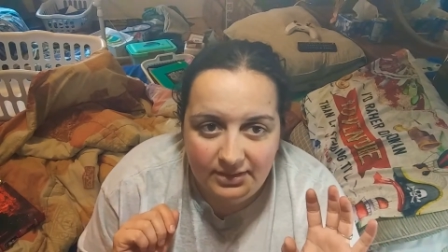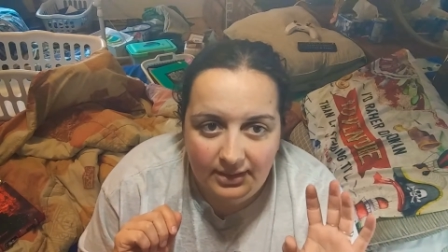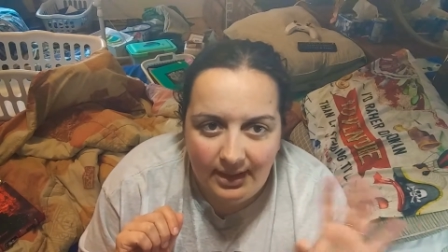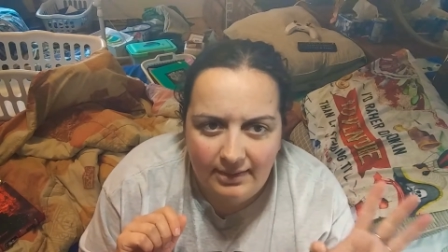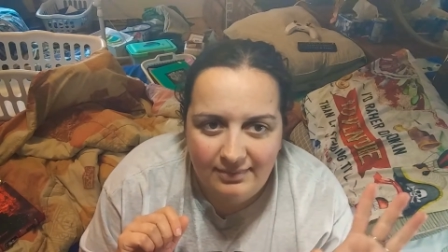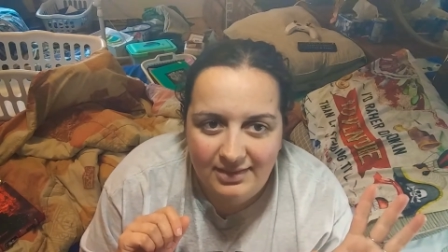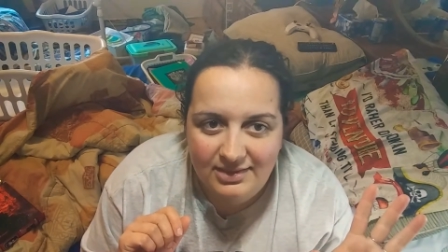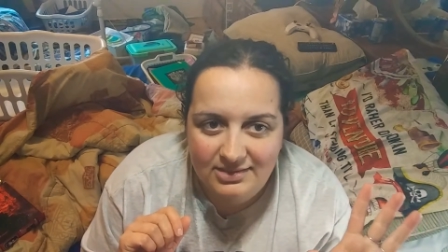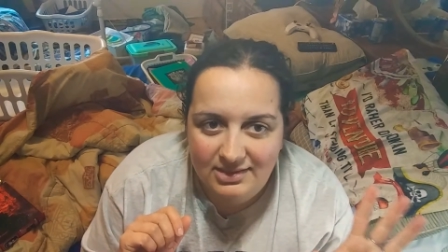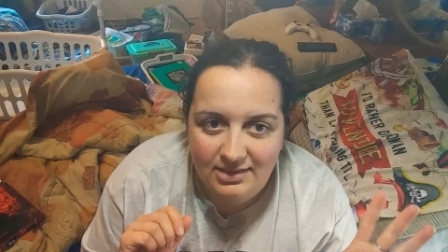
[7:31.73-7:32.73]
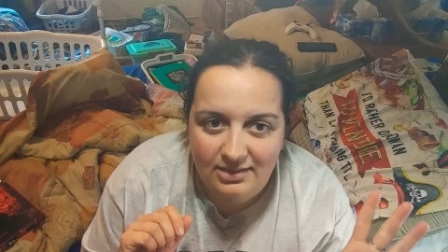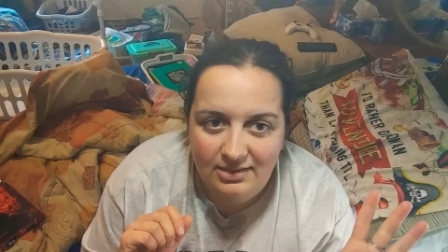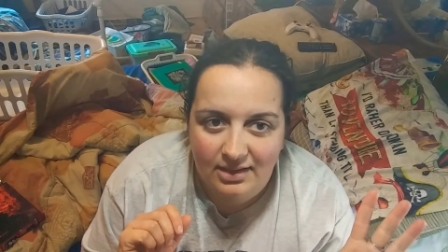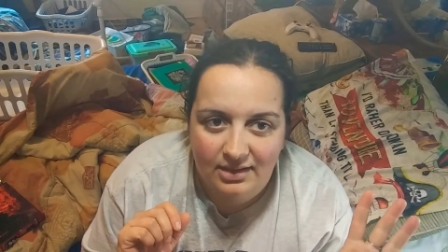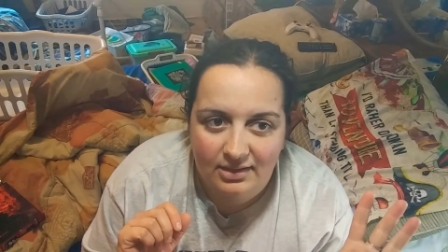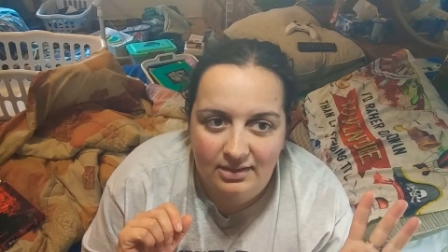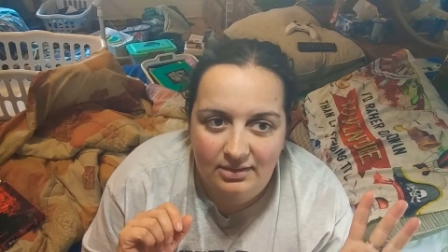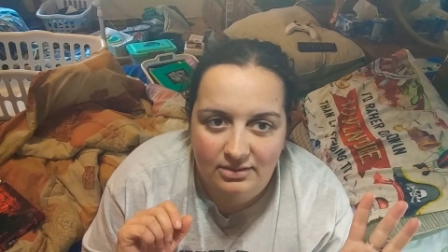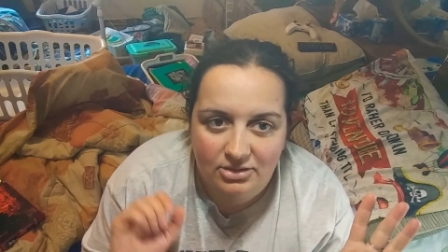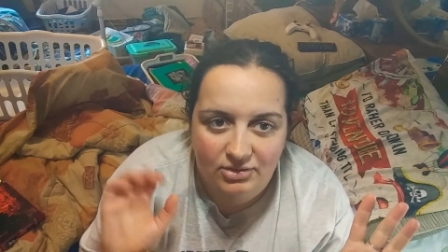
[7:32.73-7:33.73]
Kalyazin
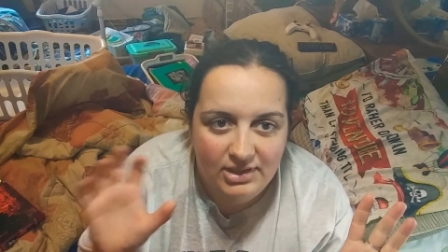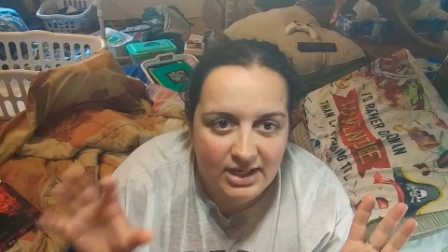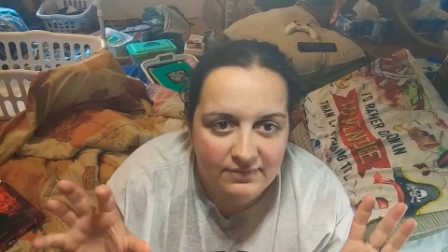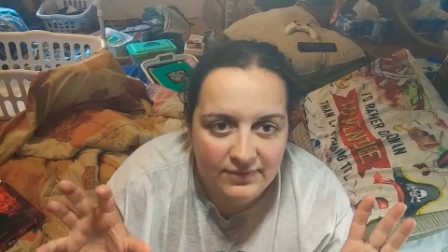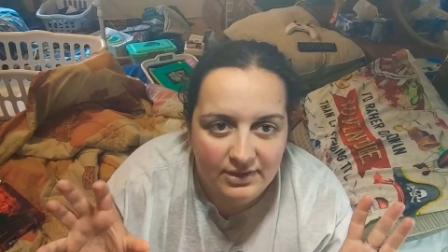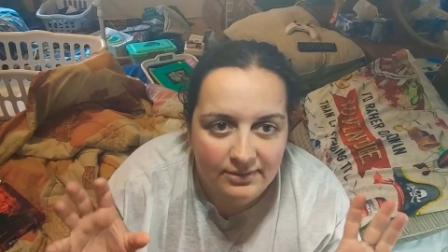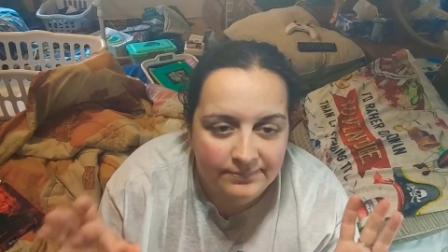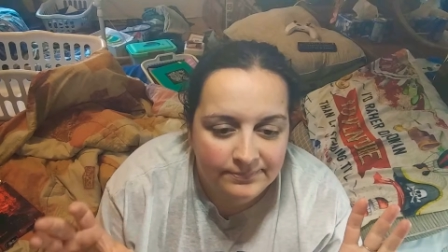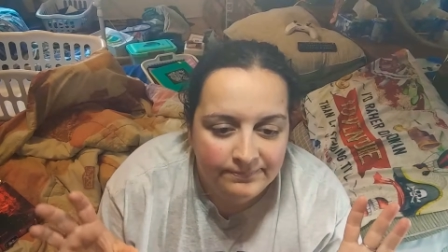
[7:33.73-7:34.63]
and Tranavia